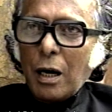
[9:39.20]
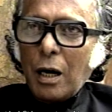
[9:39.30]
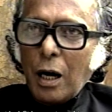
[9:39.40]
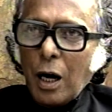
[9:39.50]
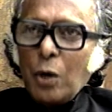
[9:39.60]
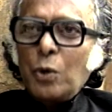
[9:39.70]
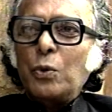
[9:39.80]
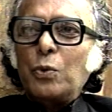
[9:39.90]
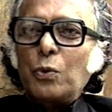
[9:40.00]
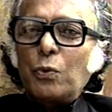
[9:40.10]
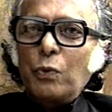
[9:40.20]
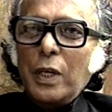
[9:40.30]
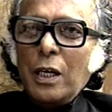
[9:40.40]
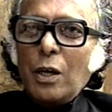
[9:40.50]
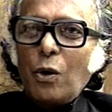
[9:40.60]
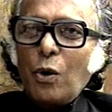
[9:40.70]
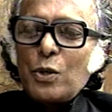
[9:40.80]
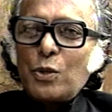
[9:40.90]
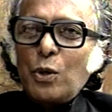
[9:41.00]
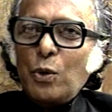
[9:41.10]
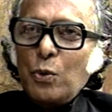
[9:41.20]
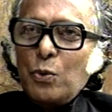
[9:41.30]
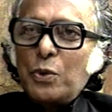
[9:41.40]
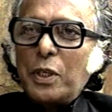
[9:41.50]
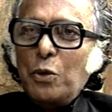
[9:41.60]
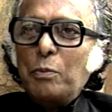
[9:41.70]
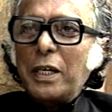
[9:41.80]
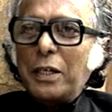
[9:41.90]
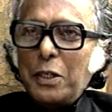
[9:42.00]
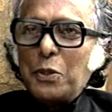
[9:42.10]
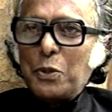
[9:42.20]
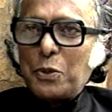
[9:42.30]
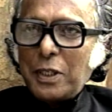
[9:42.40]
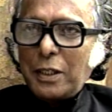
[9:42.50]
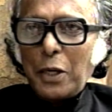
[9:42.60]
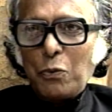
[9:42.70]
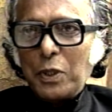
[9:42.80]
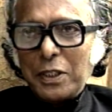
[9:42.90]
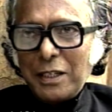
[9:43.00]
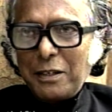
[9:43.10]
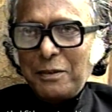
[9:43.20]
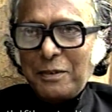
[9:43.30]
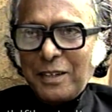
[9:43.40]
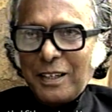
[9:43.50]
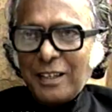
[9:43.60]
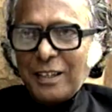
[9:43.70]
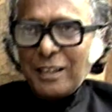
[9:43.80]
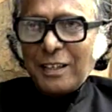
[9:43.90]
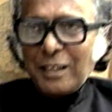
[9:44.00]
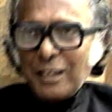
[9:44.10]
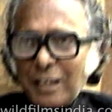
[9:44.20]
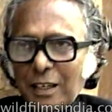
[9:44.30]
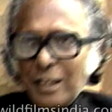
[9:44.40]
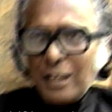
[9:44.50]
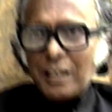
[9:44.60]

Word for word: how we also lose human decency that was it can you think of any